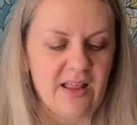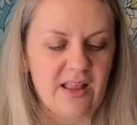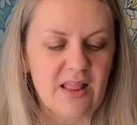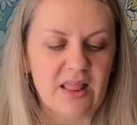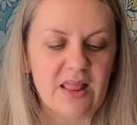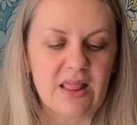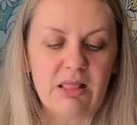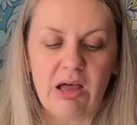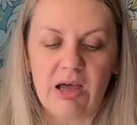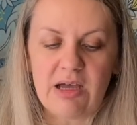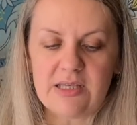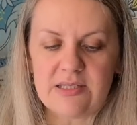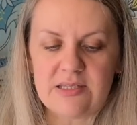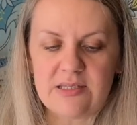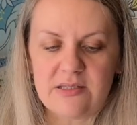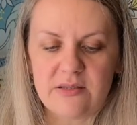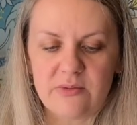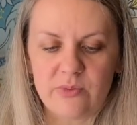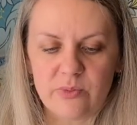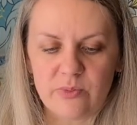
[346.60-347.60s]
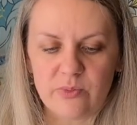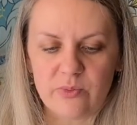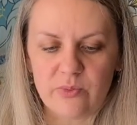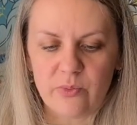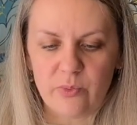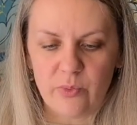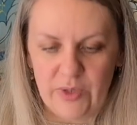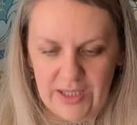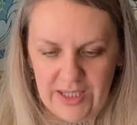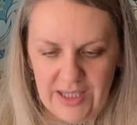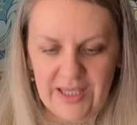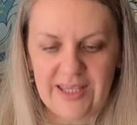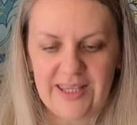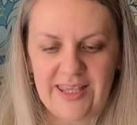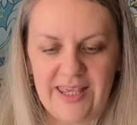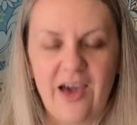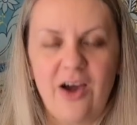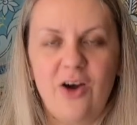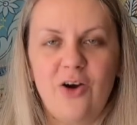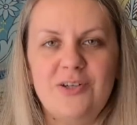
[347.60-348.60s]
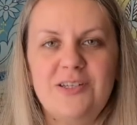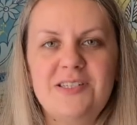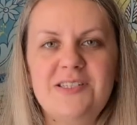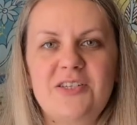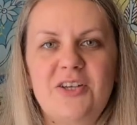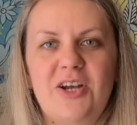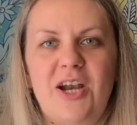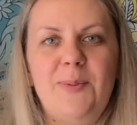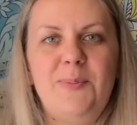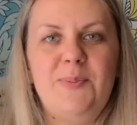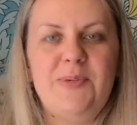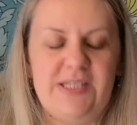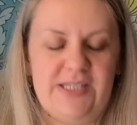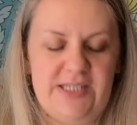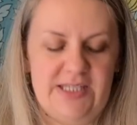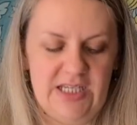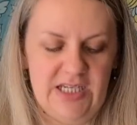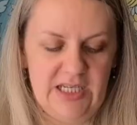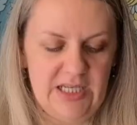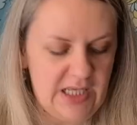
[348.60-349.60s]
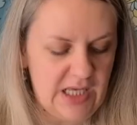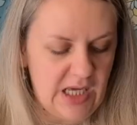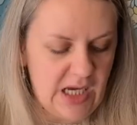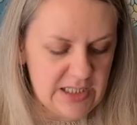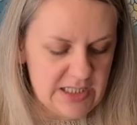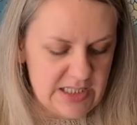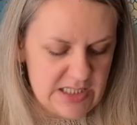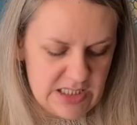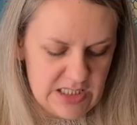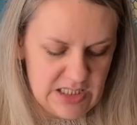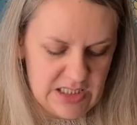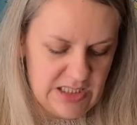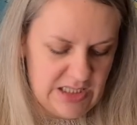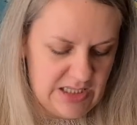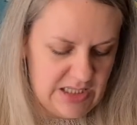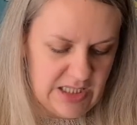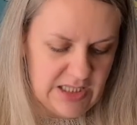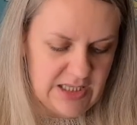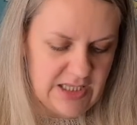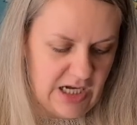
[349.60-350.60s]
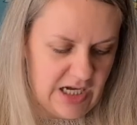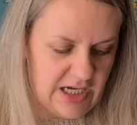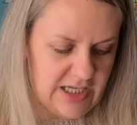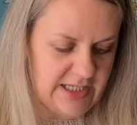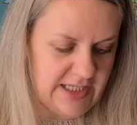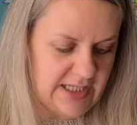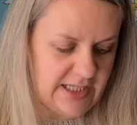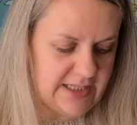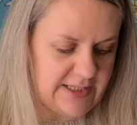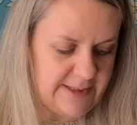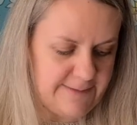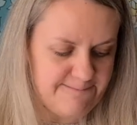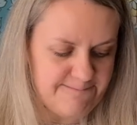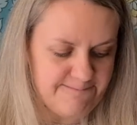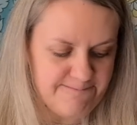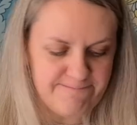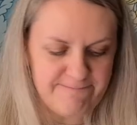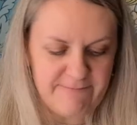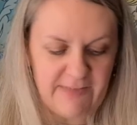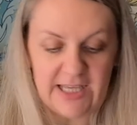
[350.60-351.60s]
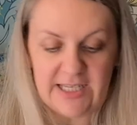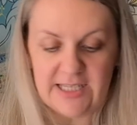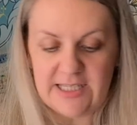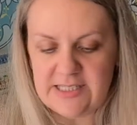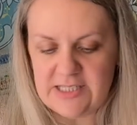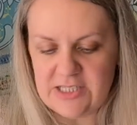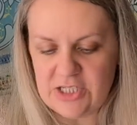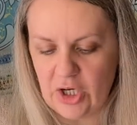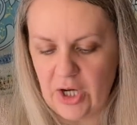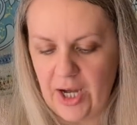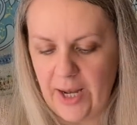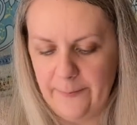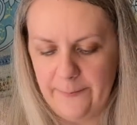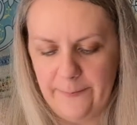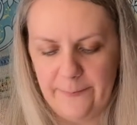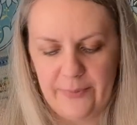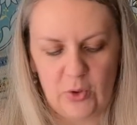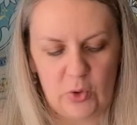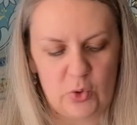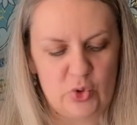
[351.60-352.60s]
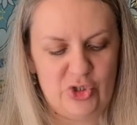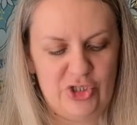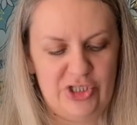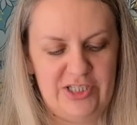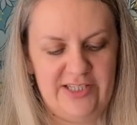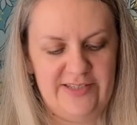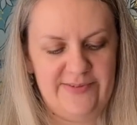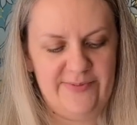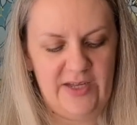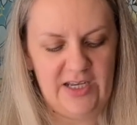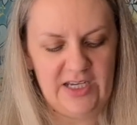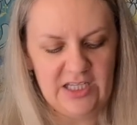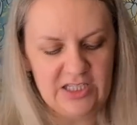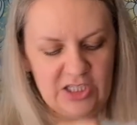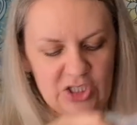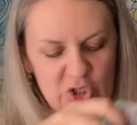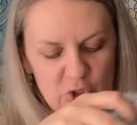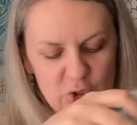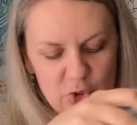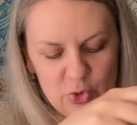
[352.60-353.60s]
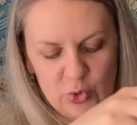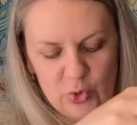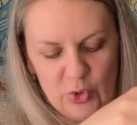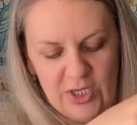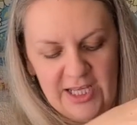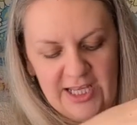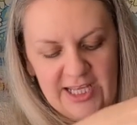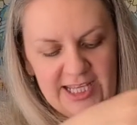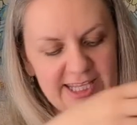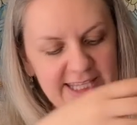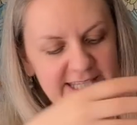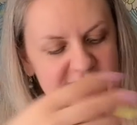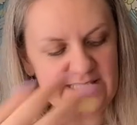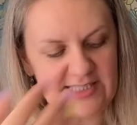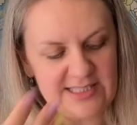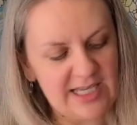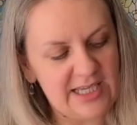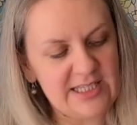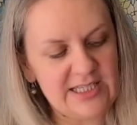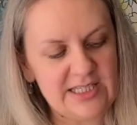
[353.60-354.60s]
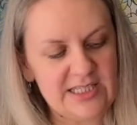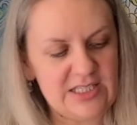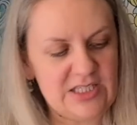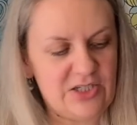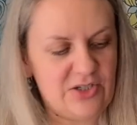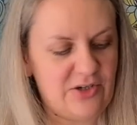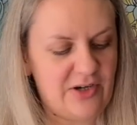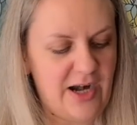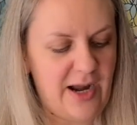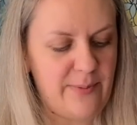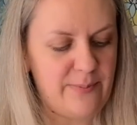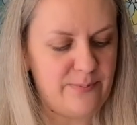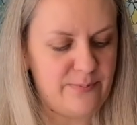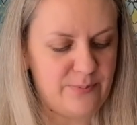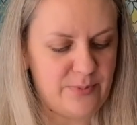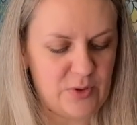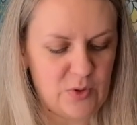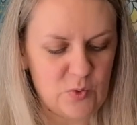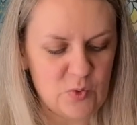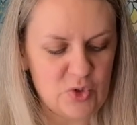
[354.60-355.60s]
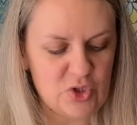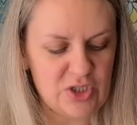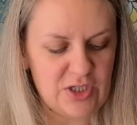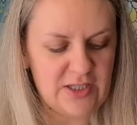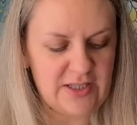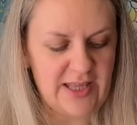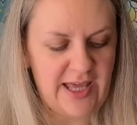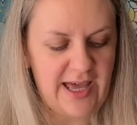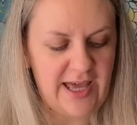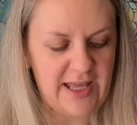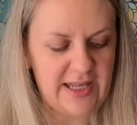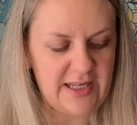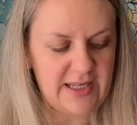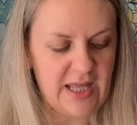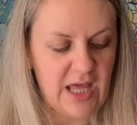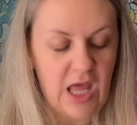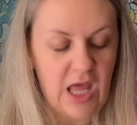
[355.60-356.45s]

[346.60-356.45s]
last week, yeah, on a scrappy Sunday, I decided that I need a scrap project. I need a new exciting scrap project, and